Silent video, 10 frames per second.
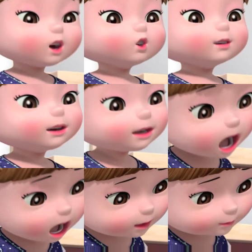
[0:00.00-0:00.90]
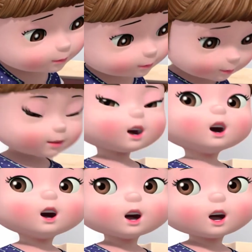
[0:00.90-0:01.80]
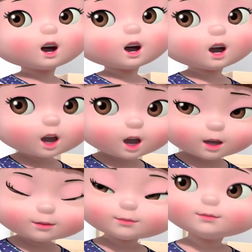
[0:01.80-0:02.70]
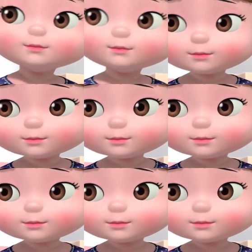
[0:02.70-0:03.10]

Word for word: don't like that stuff. Kongsuni, got something for you.